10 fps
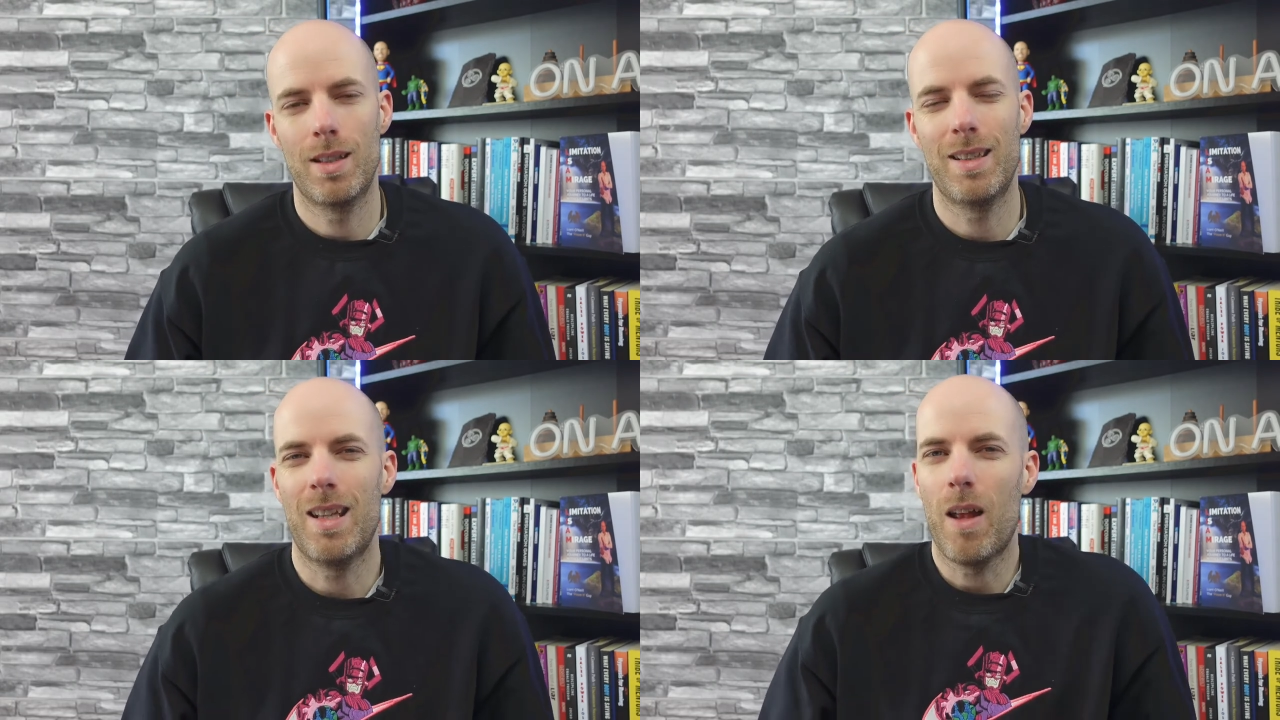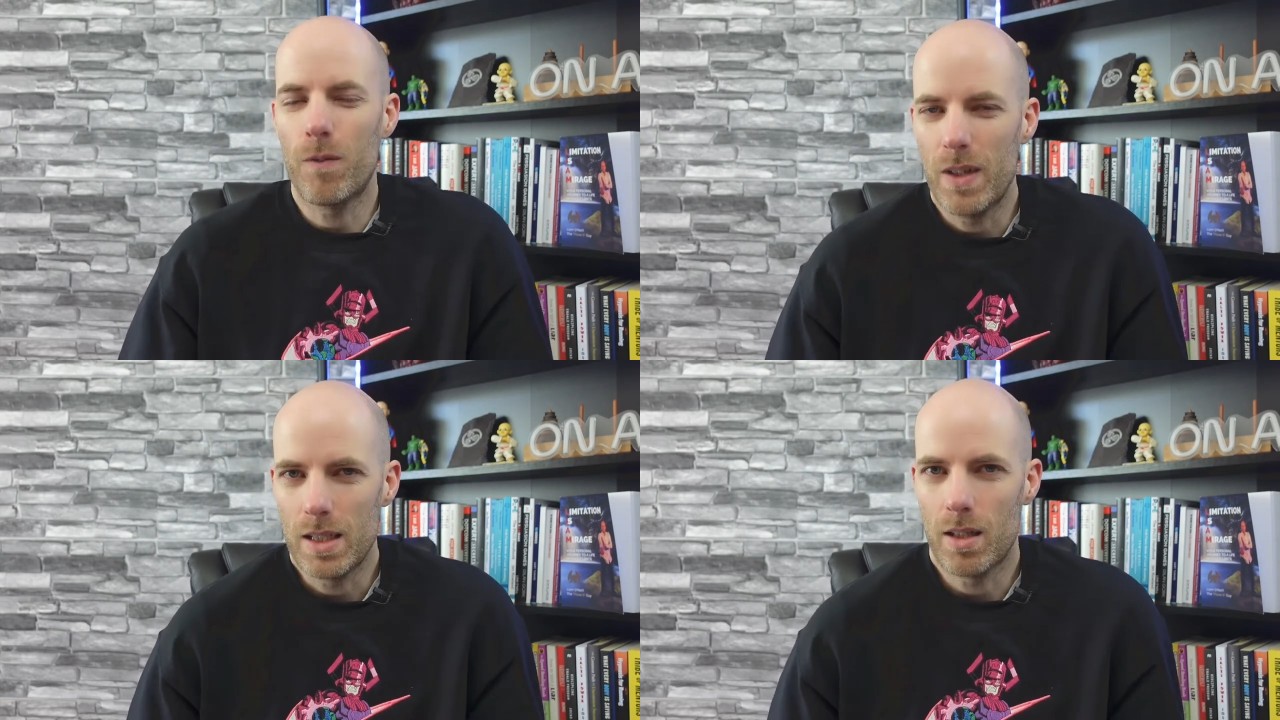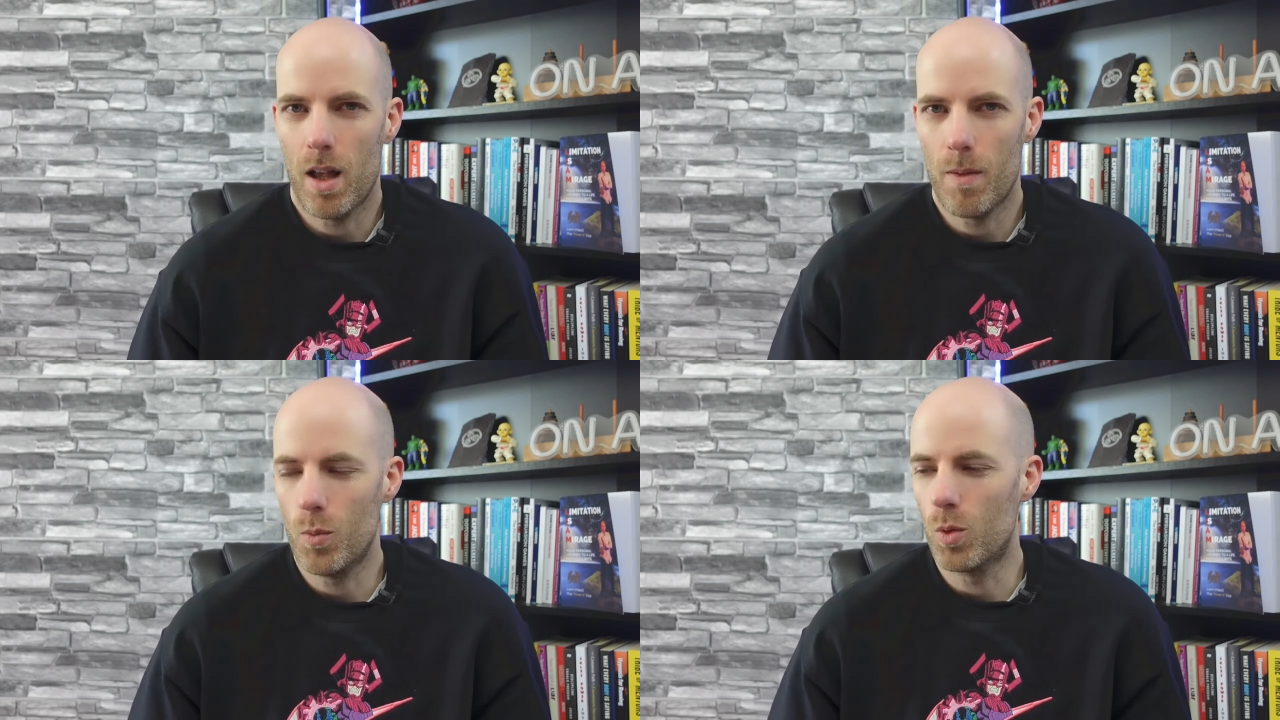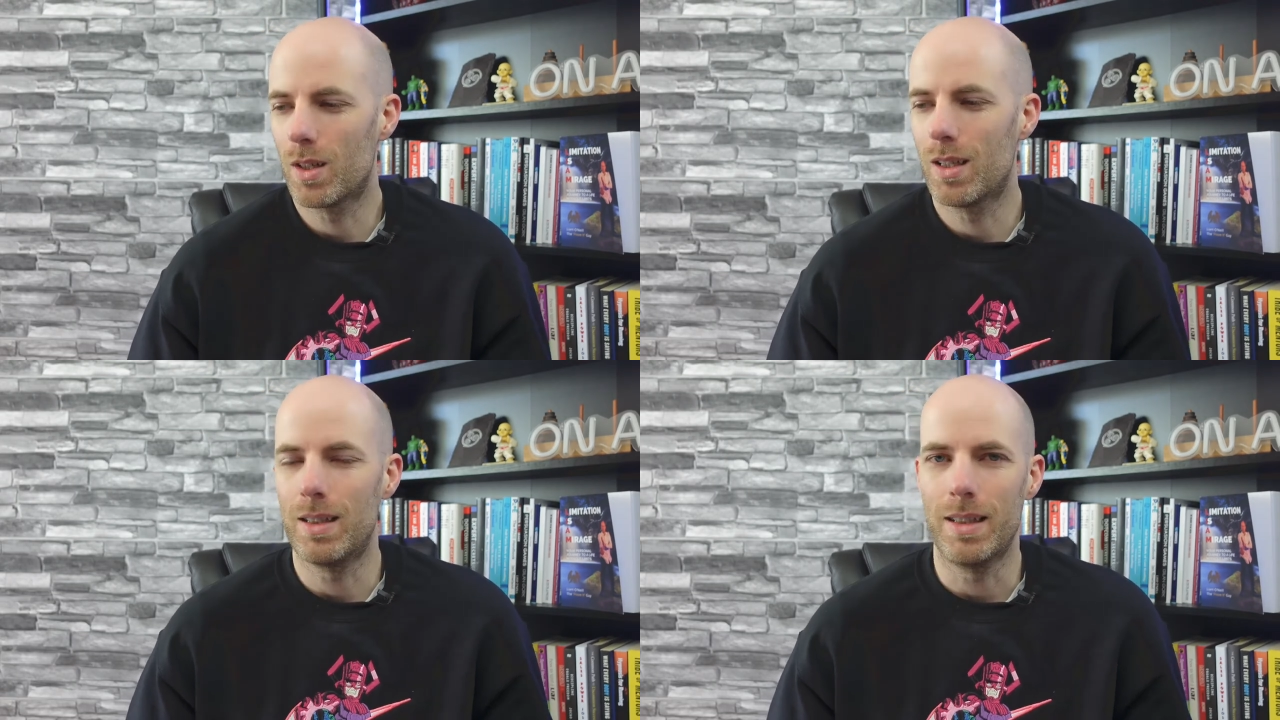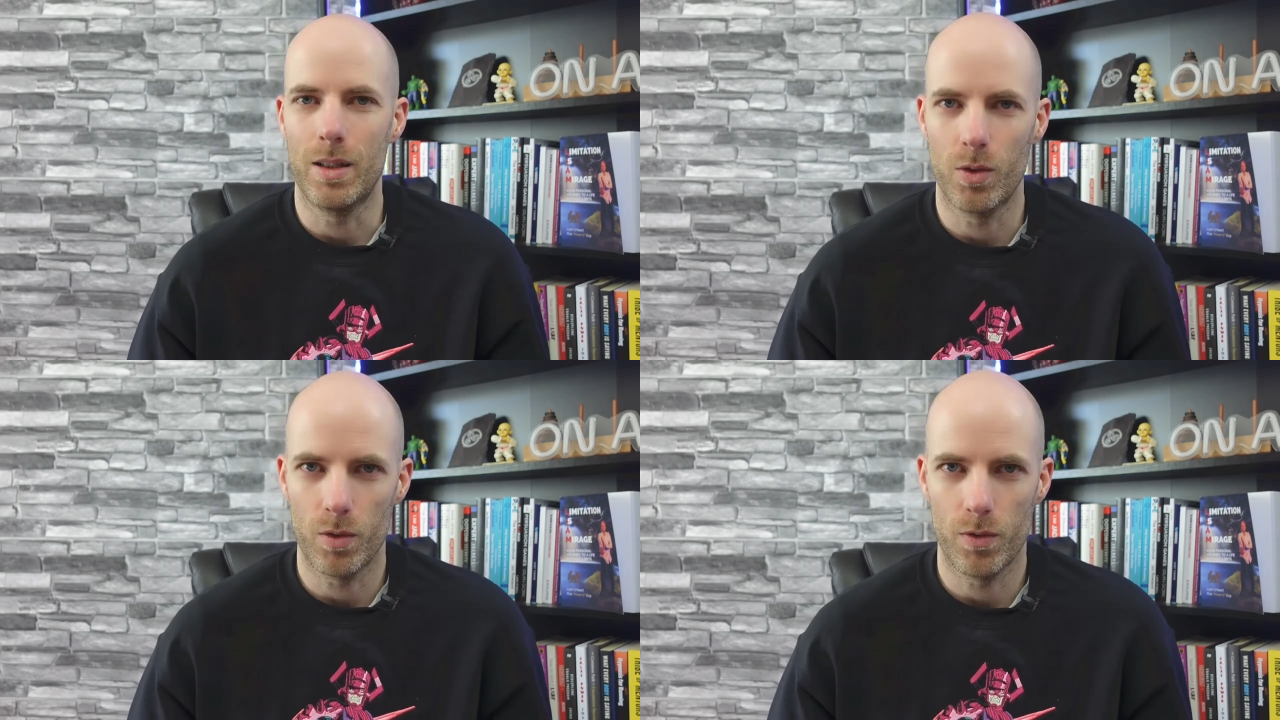And then that feels a lot more
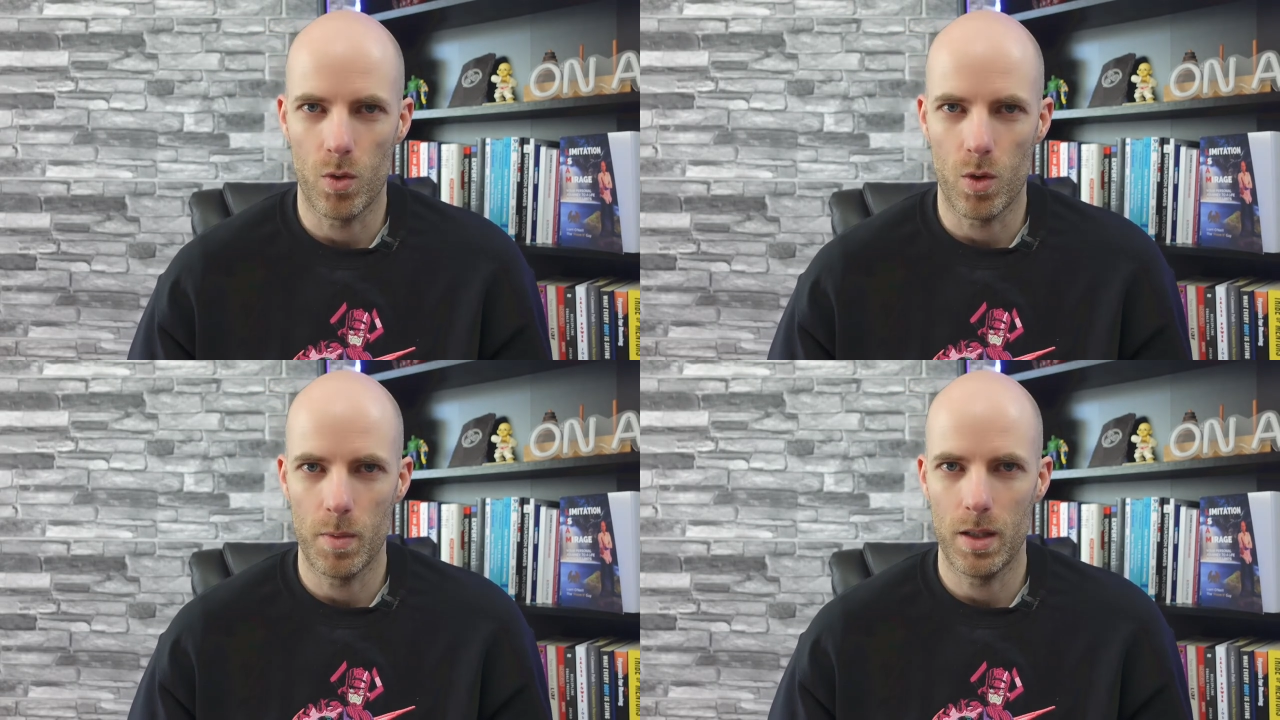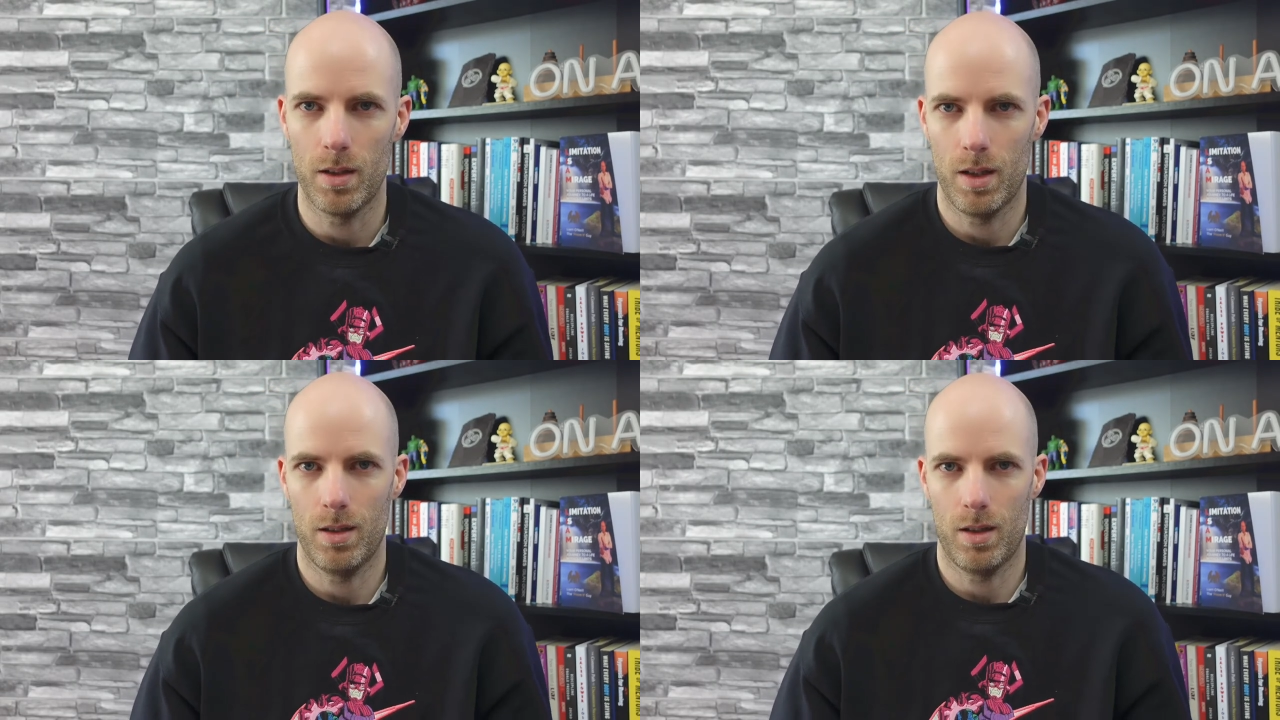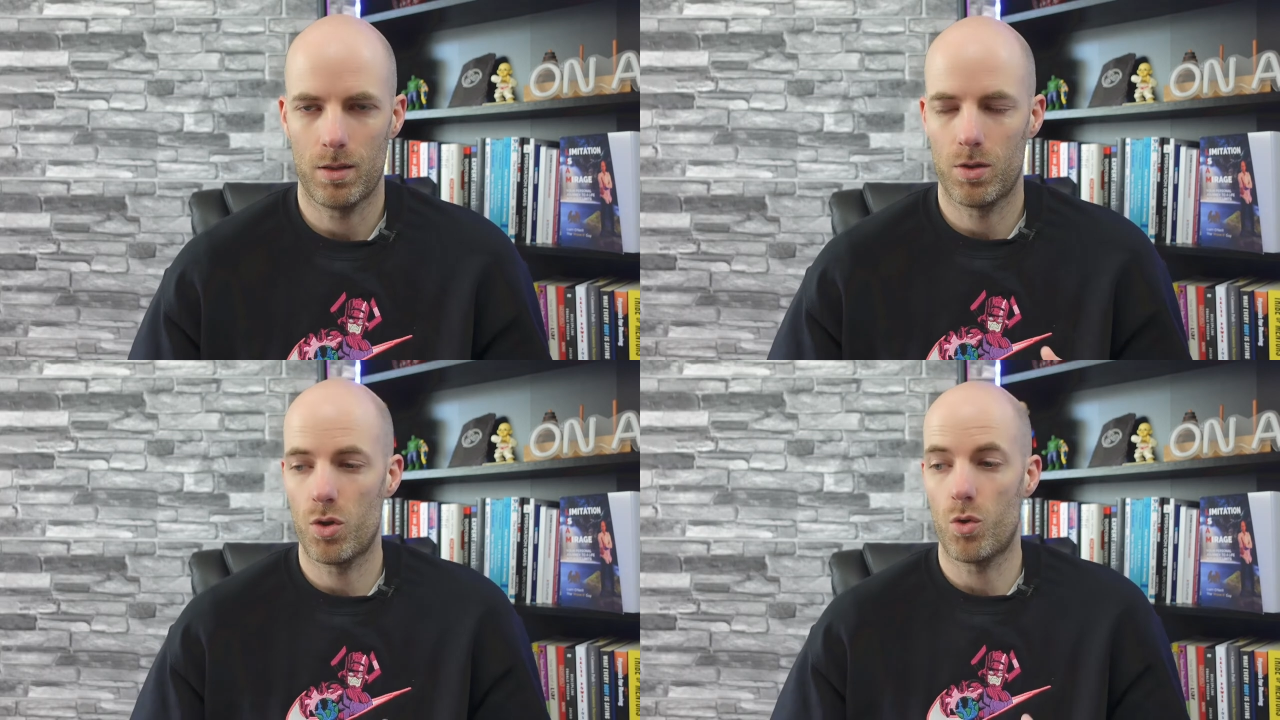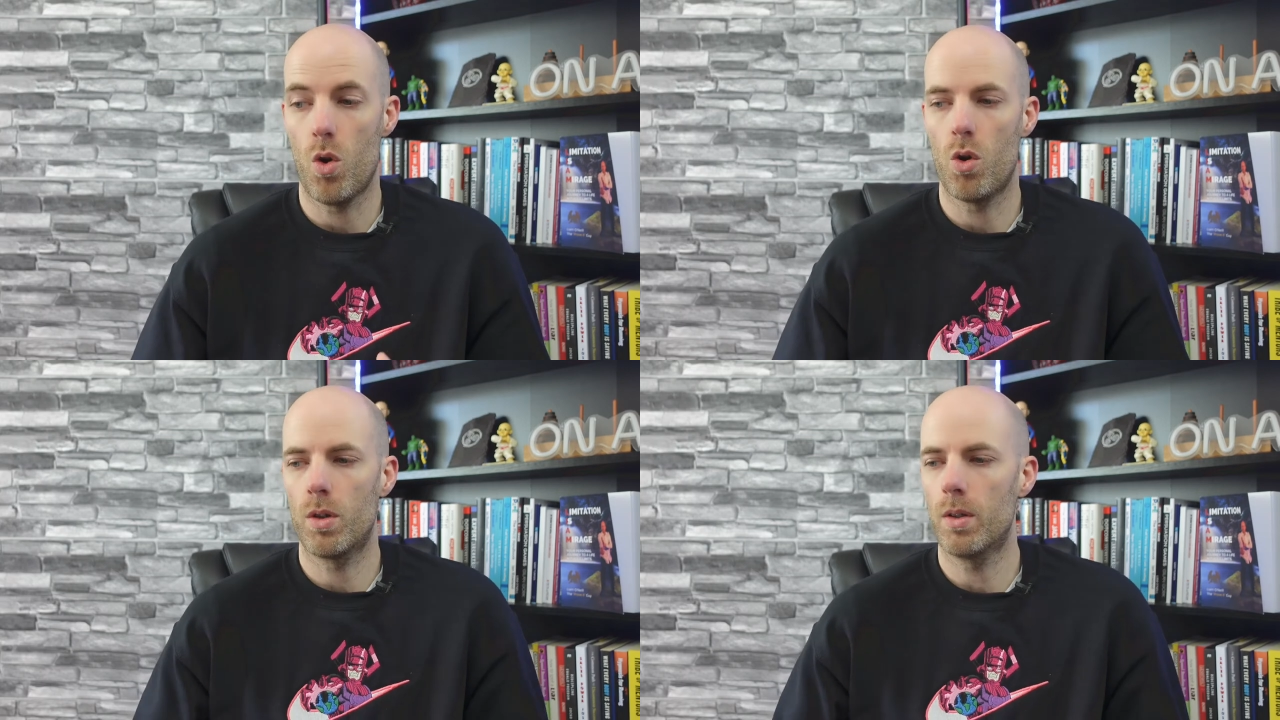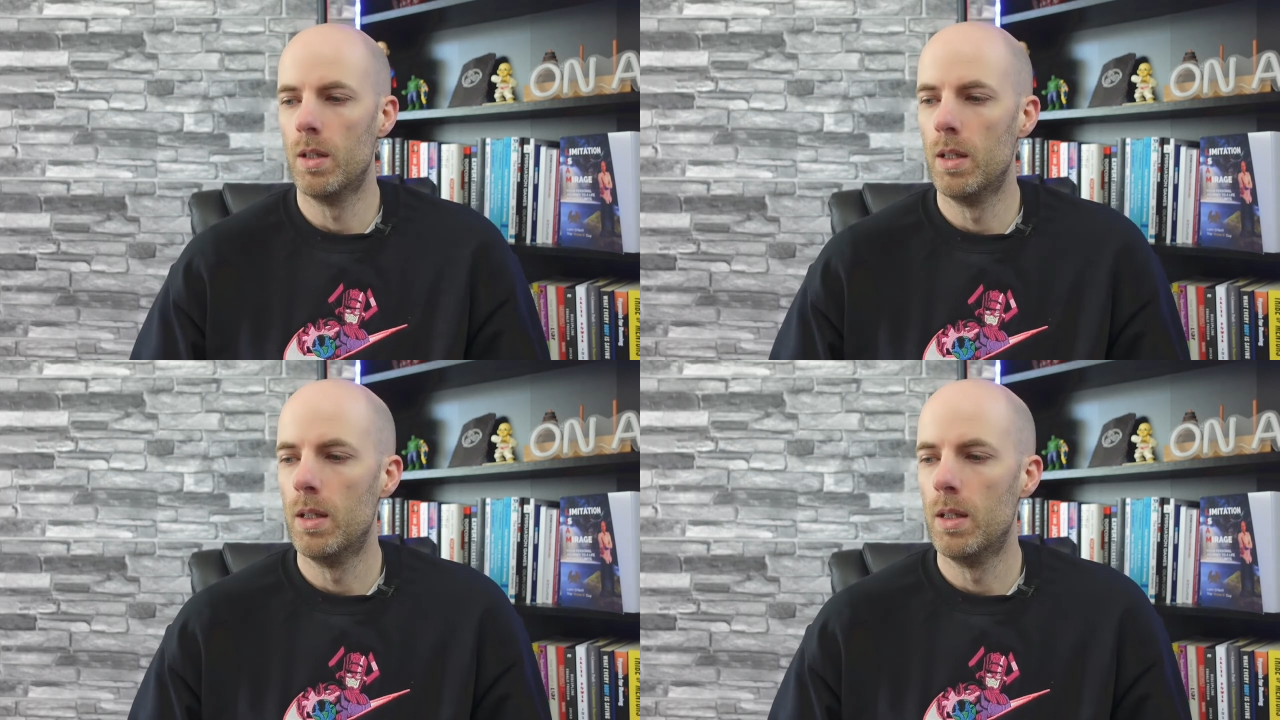clear for me and, a lot stronger.